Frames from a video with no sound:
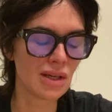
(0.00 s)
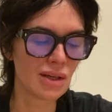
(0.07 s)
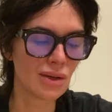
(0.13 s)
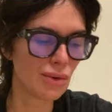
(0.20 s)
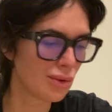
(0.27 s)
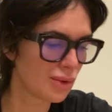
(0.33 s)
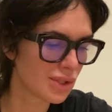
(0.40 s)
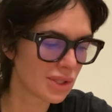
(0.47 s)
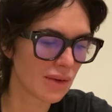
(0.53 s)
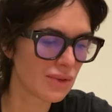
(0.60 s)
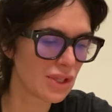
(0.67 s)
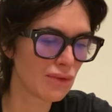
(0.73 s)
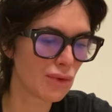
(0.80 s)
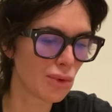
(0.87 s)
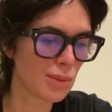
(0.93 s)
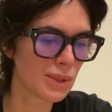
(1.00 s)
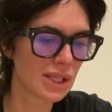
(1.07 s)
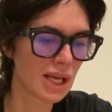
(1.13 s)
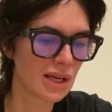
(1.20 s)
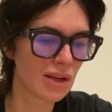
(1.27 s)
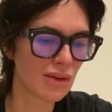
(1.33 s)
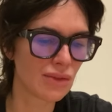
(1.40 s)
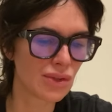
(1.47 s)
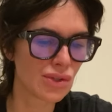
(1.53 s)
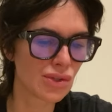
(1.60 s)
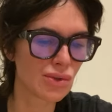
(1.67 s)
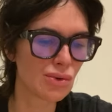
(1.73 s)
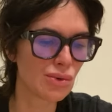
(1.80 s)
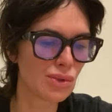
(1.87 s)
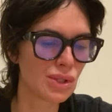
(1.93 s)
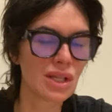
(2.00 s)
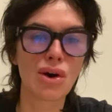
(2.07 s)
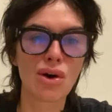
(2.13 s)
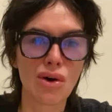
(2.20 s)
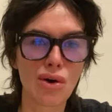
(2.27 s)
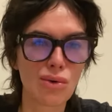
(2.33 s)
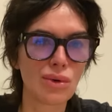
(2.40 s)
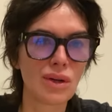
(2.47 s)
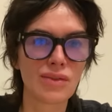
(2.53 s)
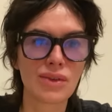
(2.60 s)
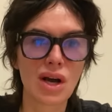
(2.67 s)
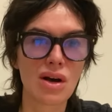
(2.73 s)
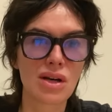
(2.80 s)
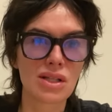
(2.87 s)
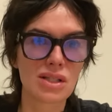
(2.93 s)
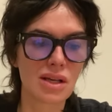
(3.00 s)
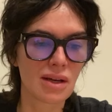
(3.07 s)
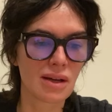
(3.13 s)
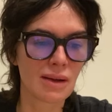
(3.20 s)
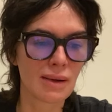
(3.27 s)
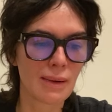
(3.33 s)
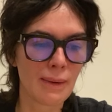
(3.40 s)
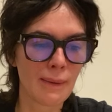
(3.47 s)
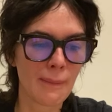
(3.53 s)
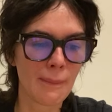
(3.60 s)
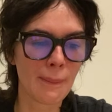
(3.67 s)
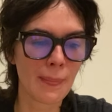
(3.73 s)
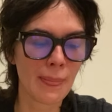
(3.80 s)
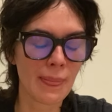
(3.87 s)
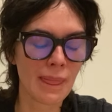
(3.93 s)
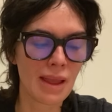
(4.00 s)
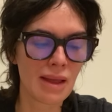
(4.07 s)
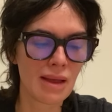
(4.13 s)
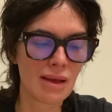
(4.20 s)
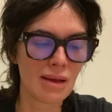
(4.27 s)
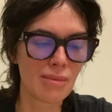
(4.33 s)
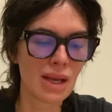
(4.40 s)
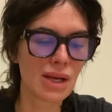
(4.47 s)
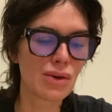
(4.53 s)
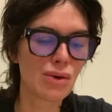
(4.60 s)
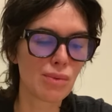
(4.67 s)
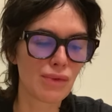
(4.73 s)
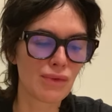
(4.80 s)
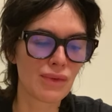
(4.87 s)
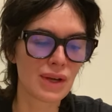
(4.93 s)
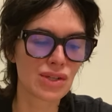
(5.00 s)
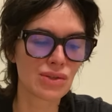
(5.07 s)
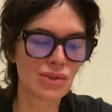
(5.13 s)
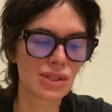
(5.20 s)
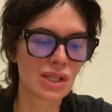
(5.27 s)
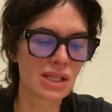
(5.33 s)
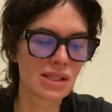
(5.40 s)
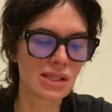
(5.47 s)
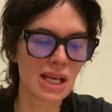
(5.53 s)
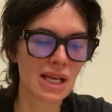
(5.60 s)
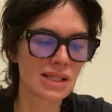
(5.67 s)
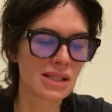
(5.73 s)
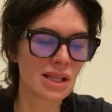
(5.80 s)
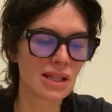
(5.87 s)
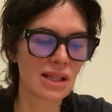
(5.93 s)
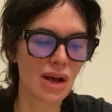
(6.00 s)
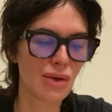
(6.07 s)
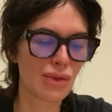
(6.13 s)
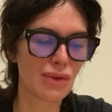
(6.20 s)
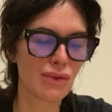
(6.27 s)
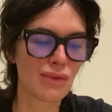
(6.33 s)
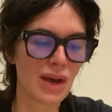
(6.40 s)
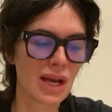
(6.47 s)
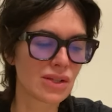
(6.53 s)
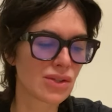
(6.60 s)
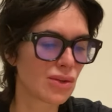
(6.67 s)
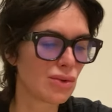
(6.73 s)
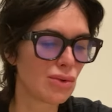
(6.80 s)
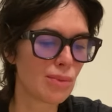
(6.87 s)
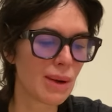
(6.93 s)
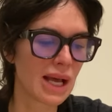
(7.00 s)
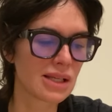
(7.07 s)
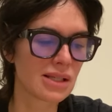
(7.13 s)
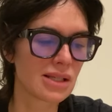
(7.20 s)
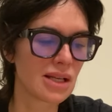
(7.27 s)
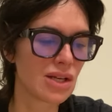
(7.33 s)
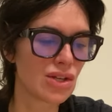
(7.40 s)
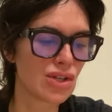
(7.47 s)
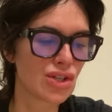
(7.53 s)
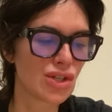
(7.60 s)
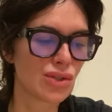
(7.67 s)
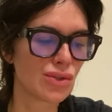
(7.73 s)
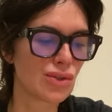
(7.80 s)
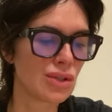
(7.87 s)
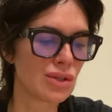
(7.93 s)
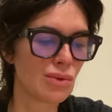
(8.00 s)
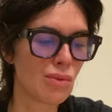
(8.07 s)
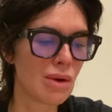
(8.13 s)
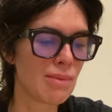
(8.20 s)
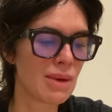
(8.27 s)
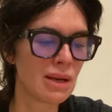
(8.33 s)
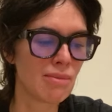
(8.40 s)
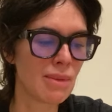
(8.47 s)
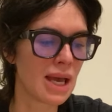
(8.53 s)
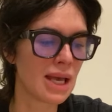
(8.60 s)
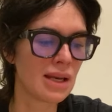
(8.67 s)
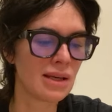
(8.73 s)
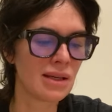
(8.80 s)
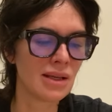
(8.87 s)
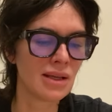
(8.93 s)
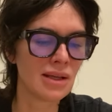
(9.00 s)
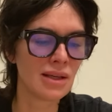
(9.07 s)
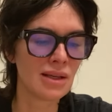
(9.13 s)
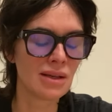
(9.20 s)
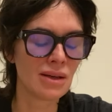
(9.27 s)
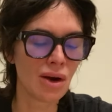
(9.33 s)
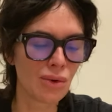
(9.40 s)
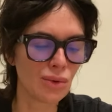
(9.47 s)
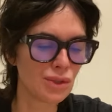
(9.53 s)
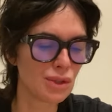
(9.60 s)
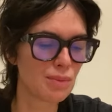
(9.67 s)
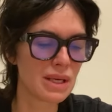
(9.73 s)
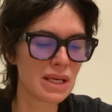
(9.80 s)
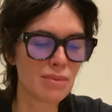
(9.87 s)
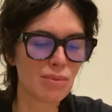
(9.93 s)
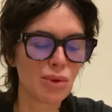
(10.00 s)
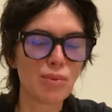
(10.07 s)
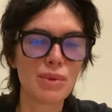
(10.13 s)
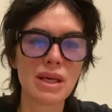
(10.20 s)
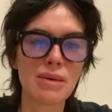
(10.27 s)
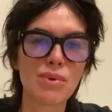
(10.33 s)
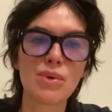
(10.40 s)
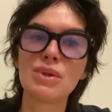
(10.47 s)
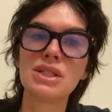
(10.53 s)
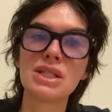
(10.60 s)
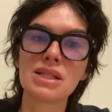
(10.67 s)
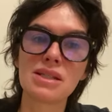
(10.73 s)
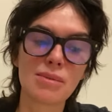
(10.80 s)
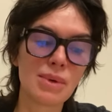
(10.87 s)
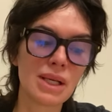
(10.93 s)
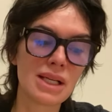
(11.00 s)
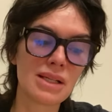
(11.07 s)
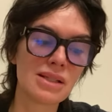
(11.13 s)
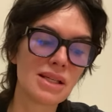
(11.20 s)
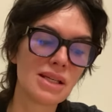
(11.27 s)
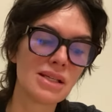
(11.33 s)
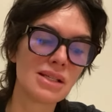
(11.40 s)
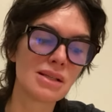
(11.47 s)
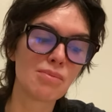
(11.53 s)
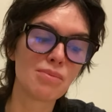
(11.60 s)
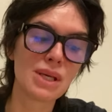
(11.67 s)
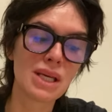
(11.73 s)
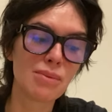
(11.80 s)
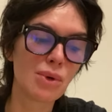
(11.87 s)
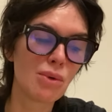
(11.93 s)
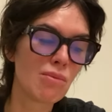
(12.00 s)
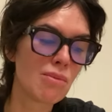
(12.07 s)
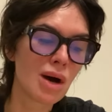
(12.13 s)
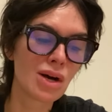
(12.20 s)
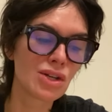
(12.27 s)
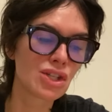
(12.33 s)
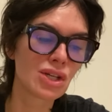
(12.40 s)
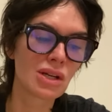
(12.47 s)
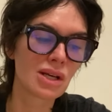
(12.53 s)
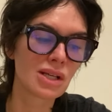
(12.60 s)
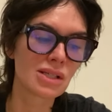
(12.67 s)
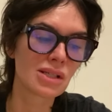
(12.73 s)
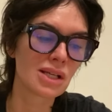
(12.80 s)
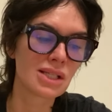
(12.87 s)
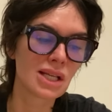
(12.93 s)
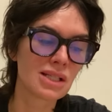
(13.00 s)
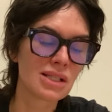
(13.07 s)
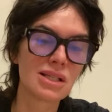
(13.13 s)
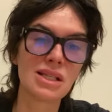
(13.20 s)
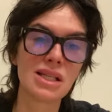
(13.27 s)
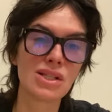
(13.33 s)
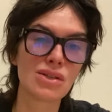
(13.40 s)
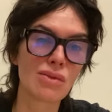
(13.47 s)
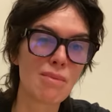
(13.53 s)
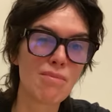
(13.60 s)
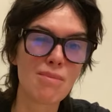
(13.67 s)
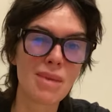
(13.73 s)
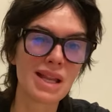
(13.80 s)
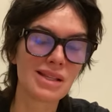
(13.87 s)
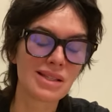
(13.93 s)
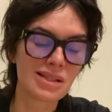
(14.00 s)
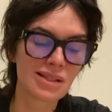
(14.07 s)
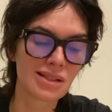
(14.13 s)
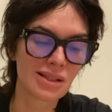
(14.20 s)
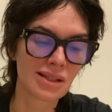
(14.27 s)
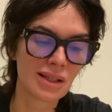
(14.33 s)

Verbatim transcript: or 74% of the schools in the whole of Gaza. Medical professionals assess that the health effects on all Palestinian children, women, men, older people, people with disabilities, and people marginalized identities are immense.